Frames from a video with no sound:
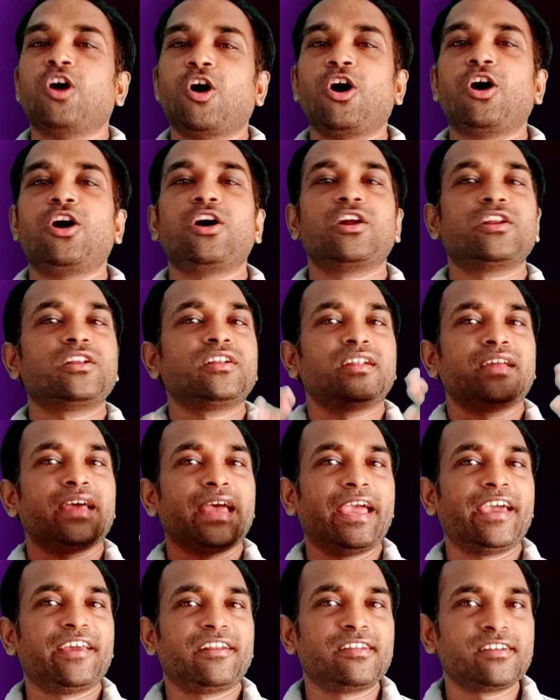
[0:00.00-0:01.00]
on
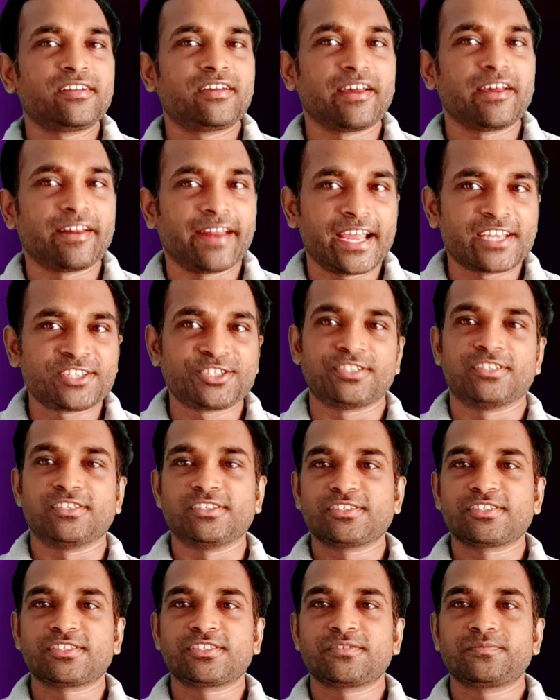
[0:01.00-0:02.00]
error
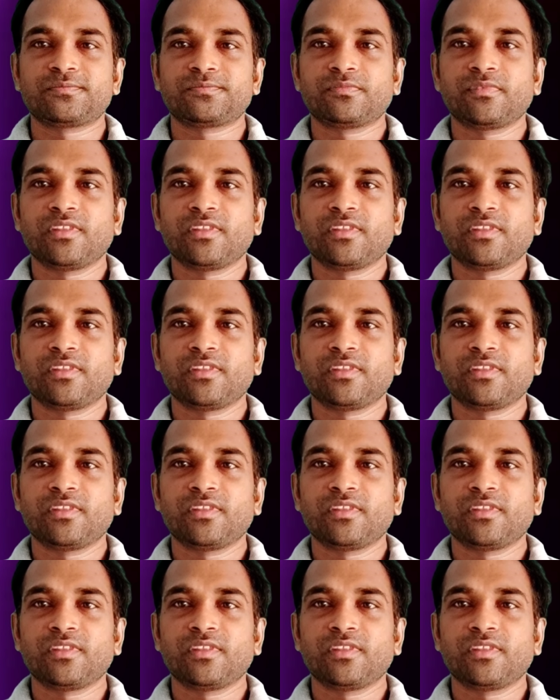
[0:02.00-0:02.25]
corrections.